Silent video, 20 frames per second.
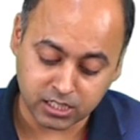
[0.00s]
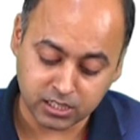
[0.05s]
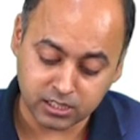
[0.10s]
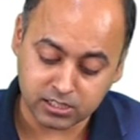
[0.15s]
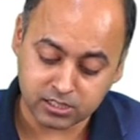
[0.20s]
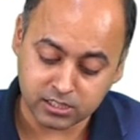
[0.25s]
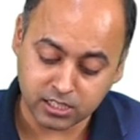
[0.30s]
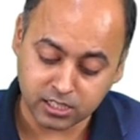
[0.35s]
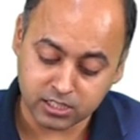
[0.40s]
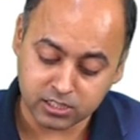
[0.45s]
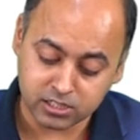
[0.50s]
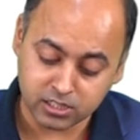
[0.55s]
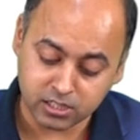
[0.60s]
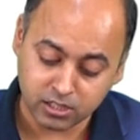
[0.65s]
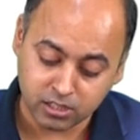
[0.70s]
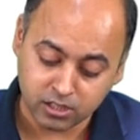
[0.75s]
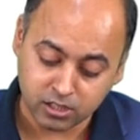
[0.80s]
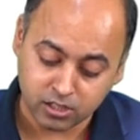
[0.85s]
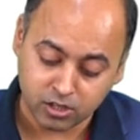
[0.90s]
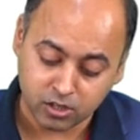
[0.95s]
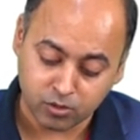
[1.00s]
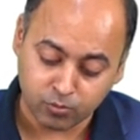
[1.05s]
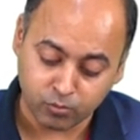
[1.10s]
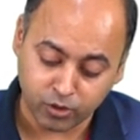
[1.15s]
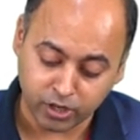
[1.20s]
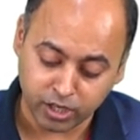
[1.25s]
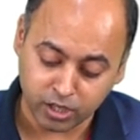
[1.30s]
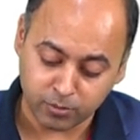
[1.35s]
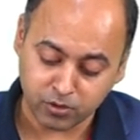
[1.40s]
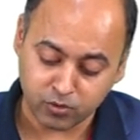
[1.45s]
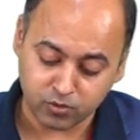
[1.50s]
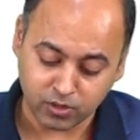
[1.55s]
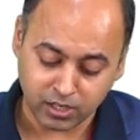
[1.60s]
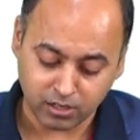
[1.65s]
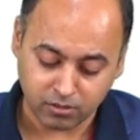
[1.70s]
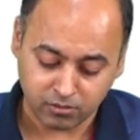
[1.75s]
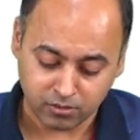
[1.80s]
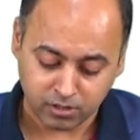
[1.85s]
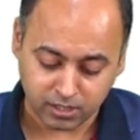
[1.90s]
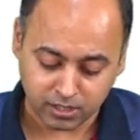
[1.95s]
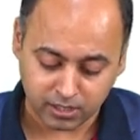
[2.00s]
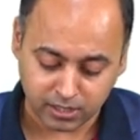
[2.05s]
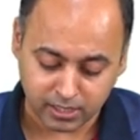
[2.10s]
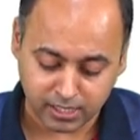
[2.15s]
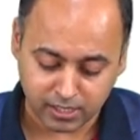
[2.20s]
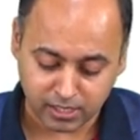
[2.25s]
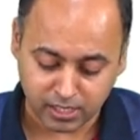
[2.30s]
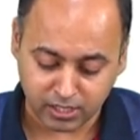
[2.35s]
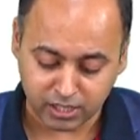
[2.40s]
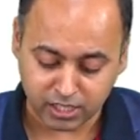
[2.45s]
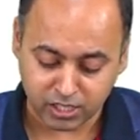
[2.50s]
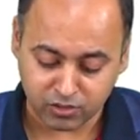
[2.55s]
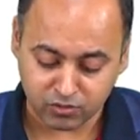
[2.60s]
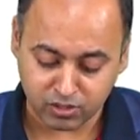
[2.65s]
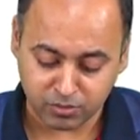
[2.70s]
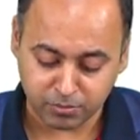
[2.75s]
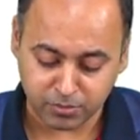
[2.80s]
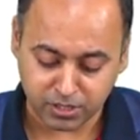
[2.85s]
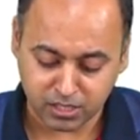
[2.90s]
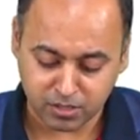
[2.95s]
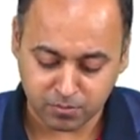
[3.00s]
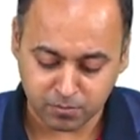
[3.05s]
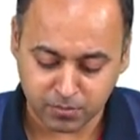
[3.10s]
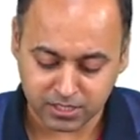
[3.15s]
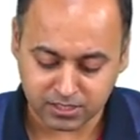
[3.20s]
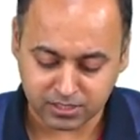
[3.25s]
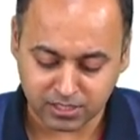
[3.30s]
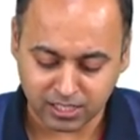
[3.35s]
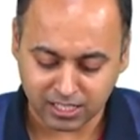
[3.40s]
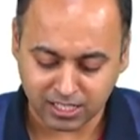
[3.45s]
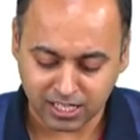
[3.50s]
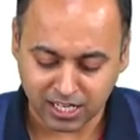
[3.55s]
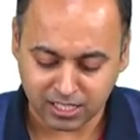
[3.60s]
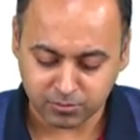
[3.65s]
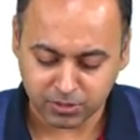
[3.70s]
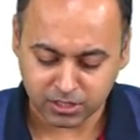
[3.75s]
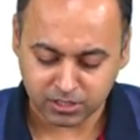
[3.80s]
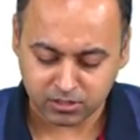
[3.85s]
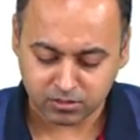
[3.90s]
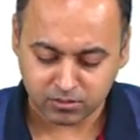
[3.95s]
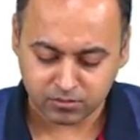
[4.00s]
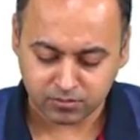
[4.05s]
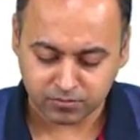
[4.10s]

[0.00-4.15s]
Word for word: in this condition? Point number 1, there will be the muscle enlargement,